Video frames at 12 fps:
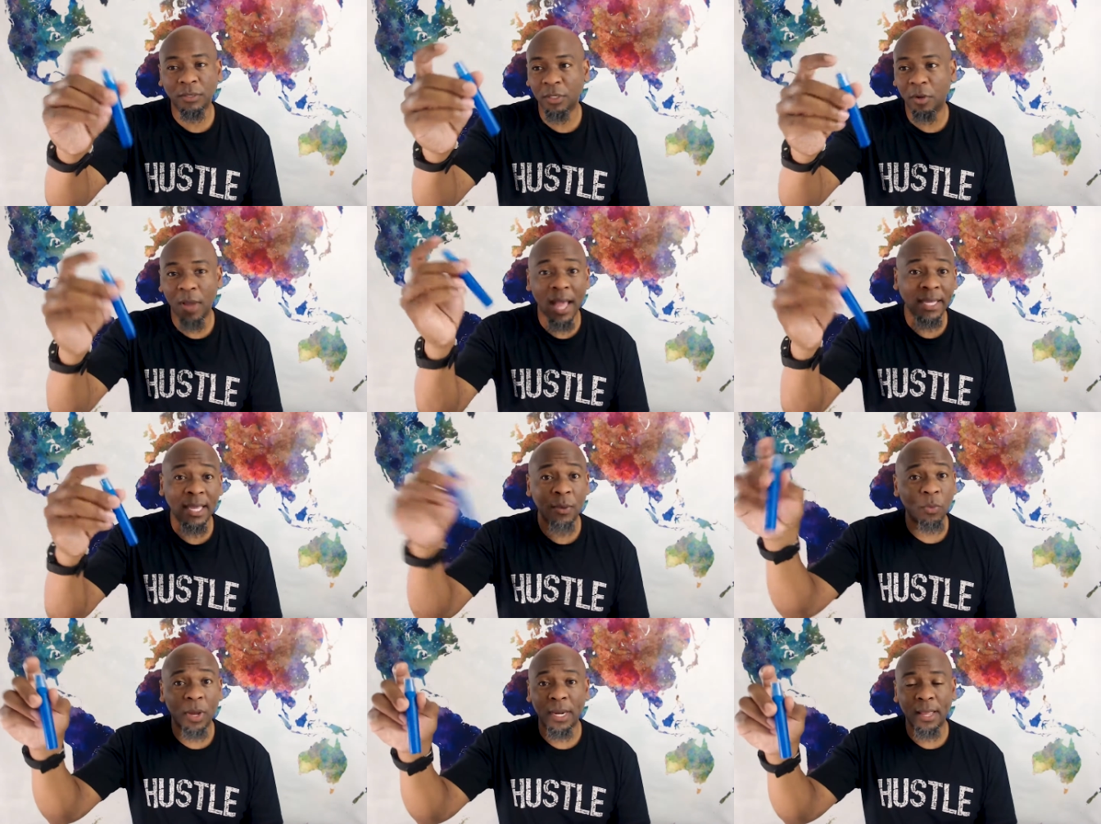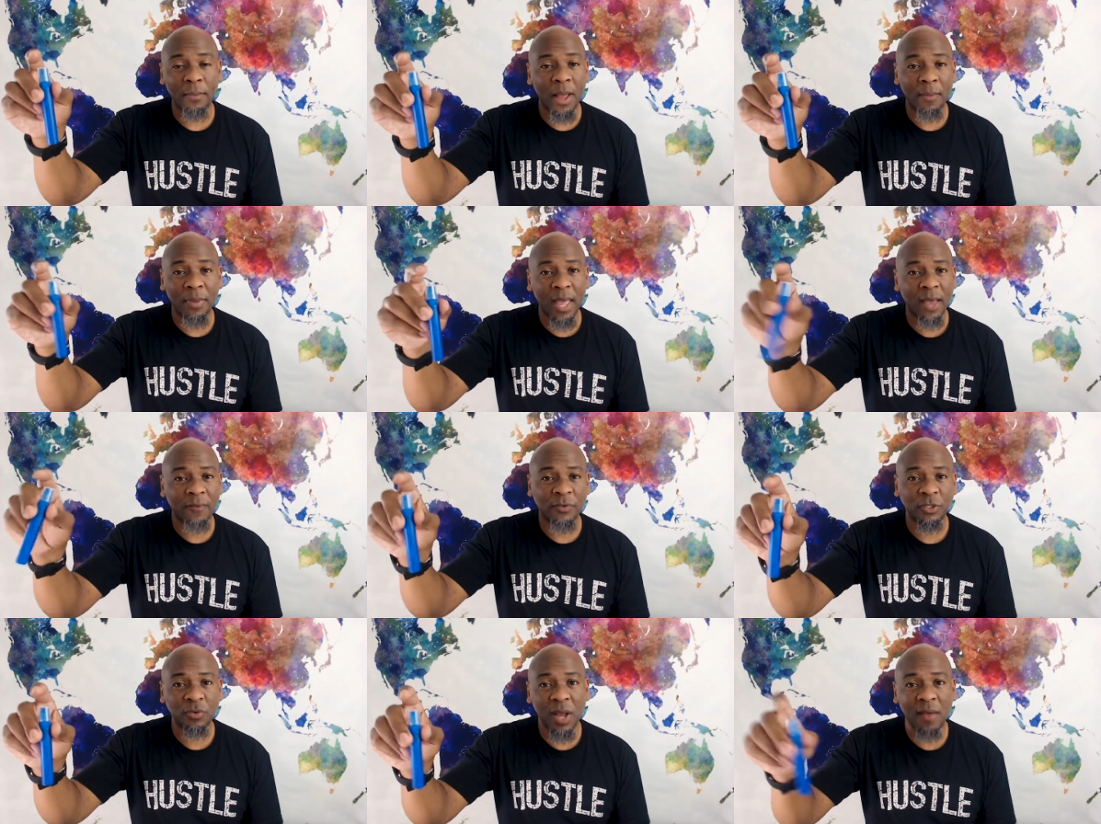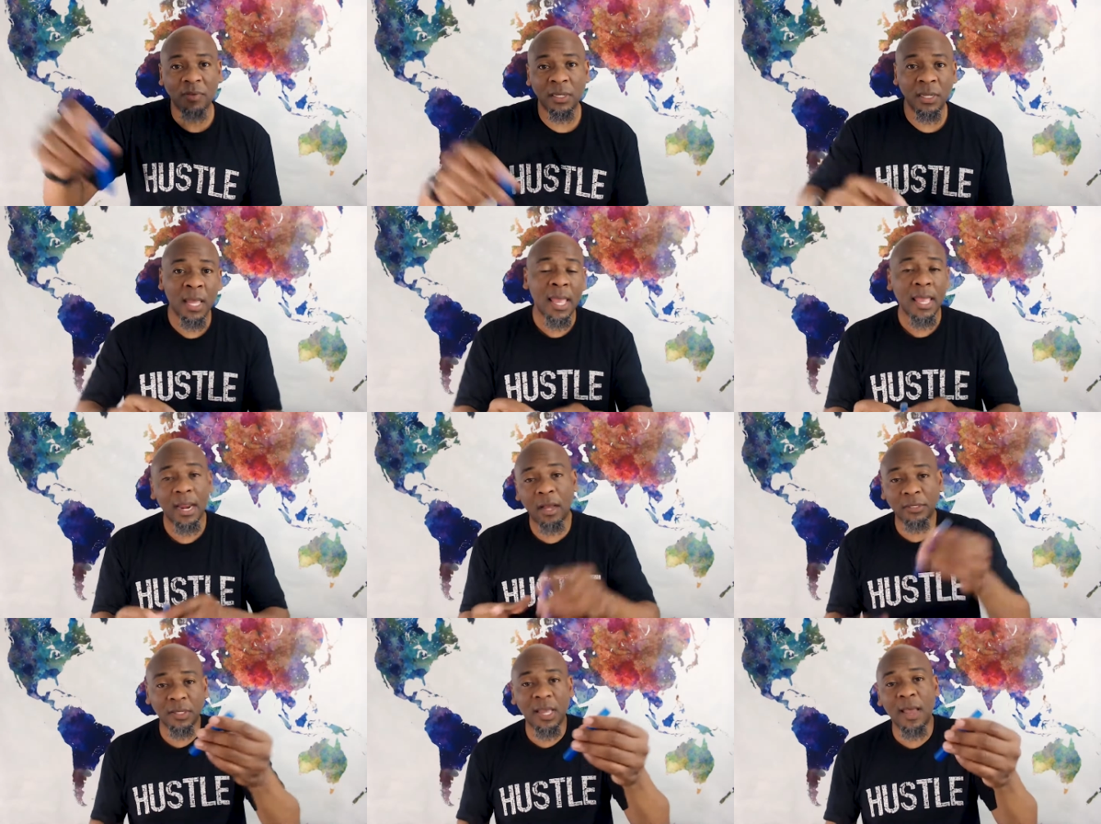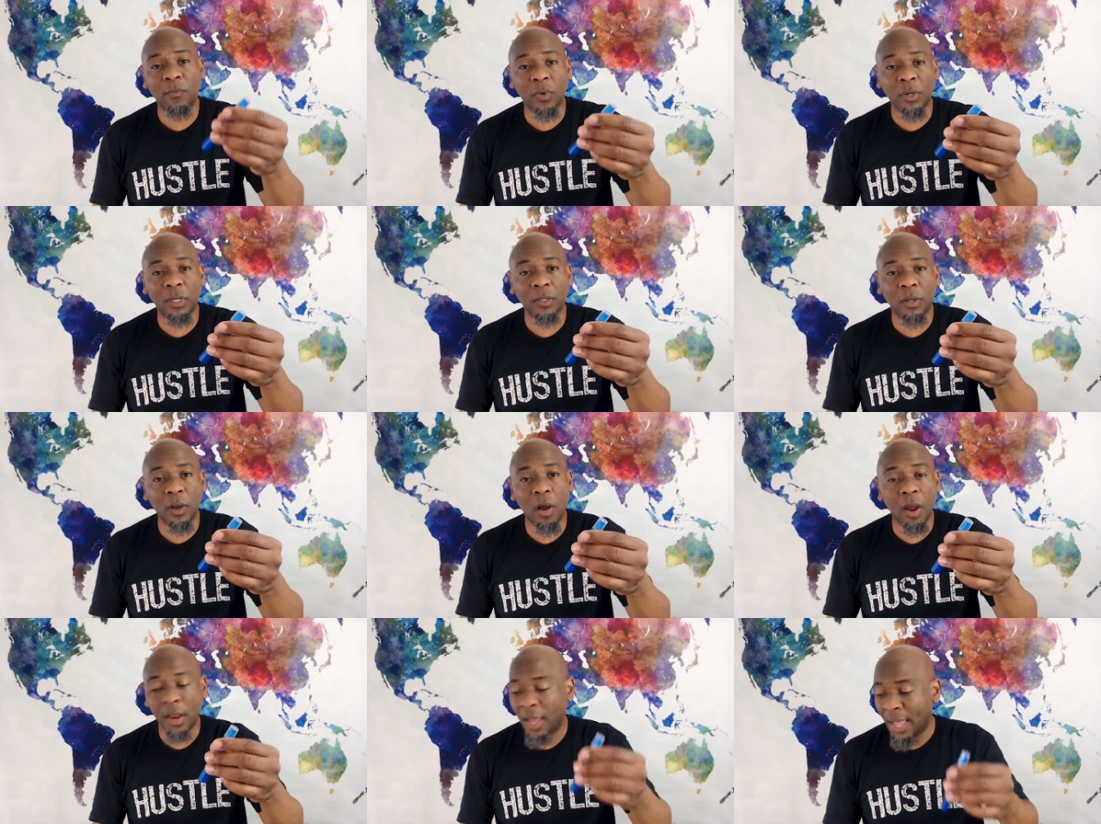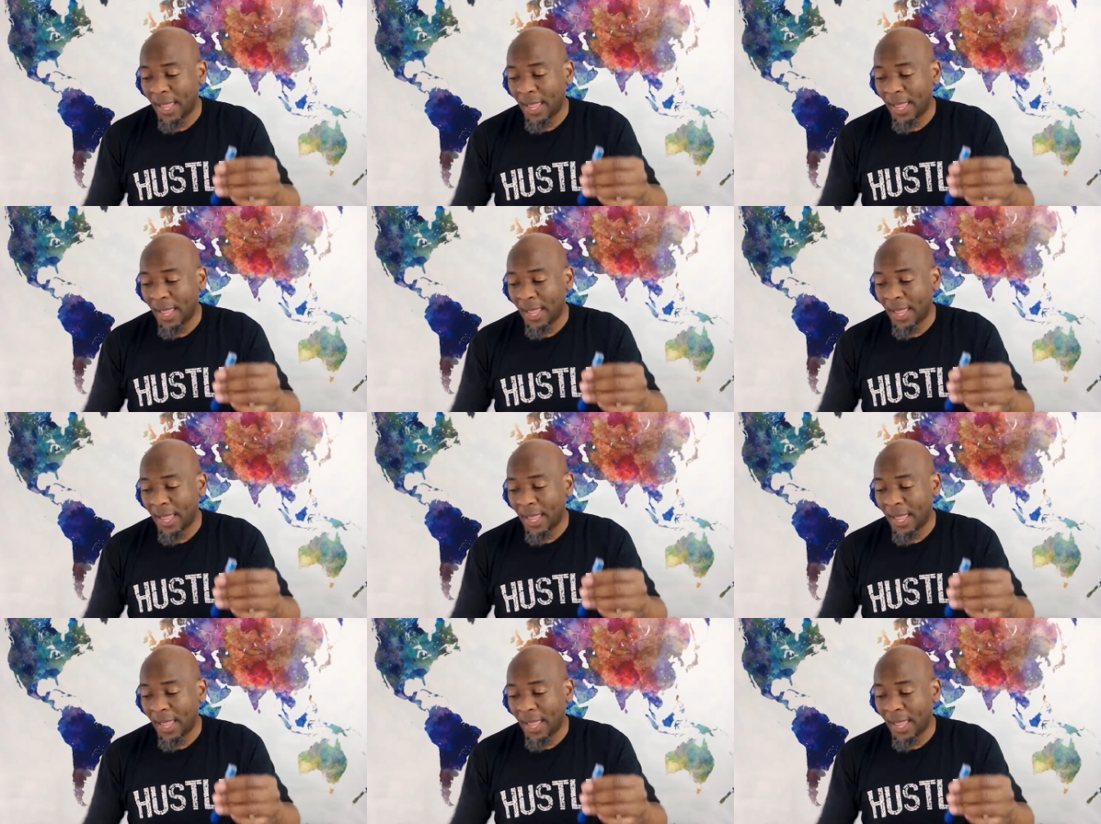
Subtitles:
So I keep one in my bag for traveling and I also have one in the car.